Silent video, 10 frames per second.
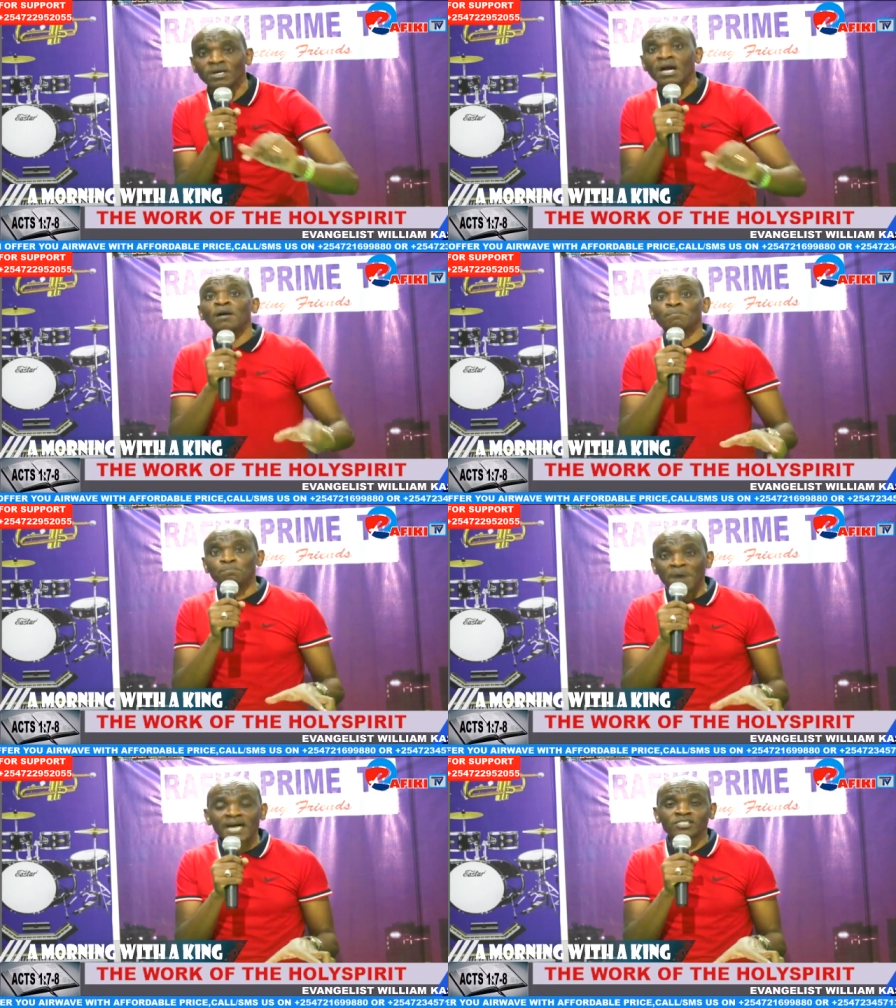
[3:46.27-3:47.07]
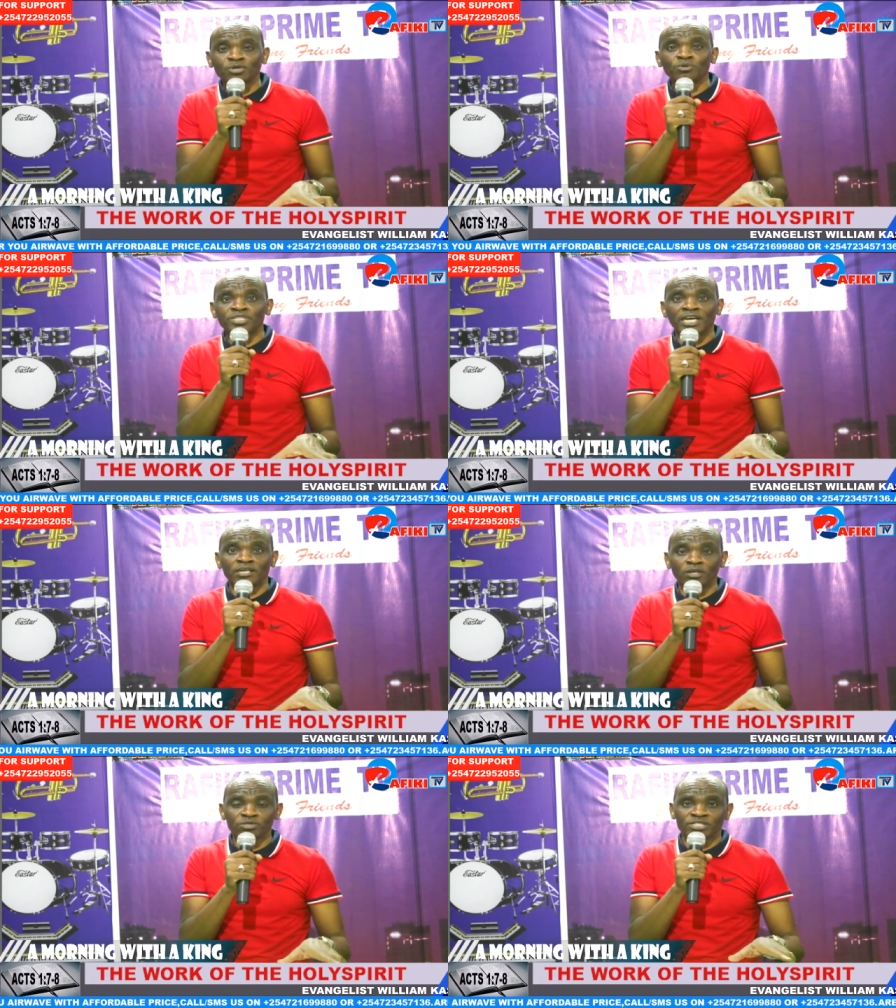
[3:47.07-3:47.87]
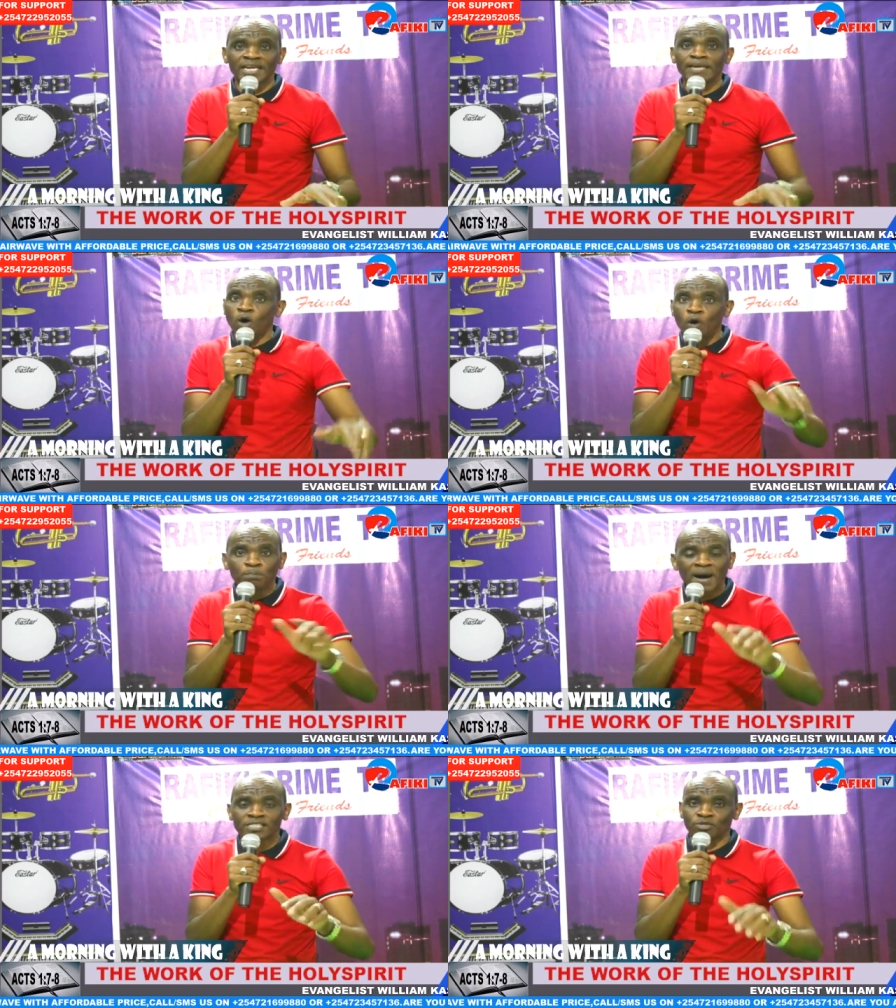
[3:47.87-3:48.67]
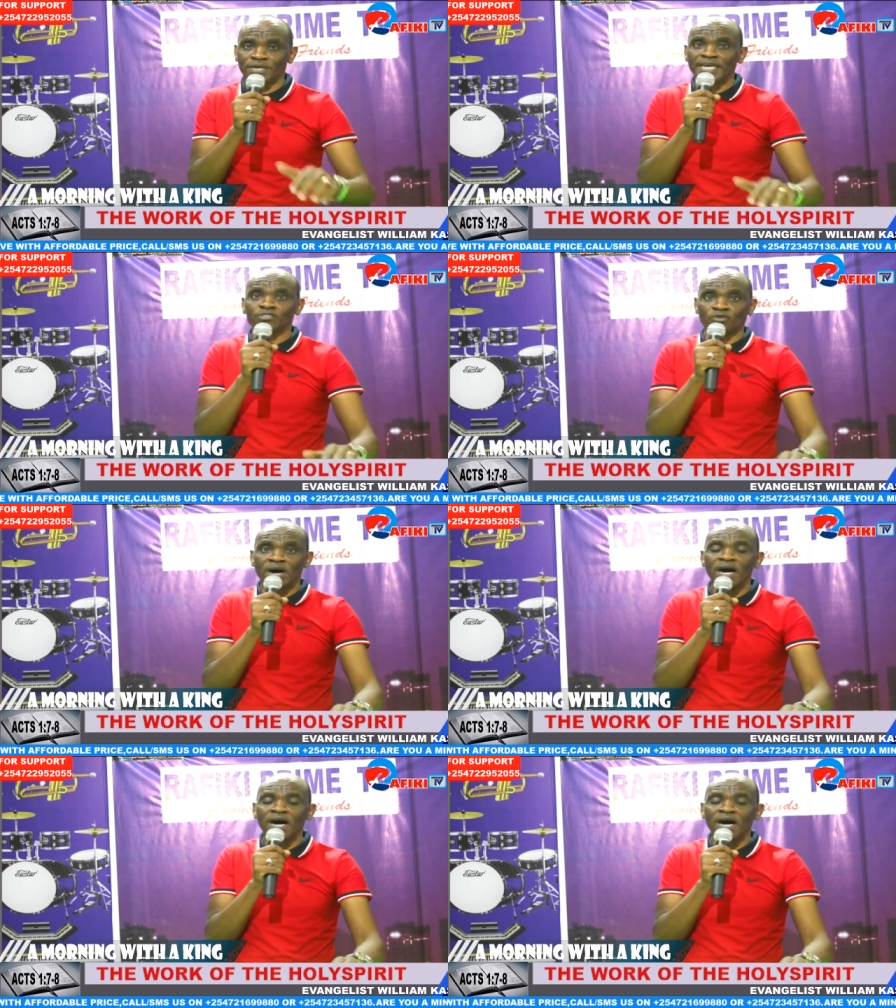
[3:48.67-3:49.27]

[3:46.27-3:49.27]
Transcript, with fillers: back to Jerusalem or back to Israel.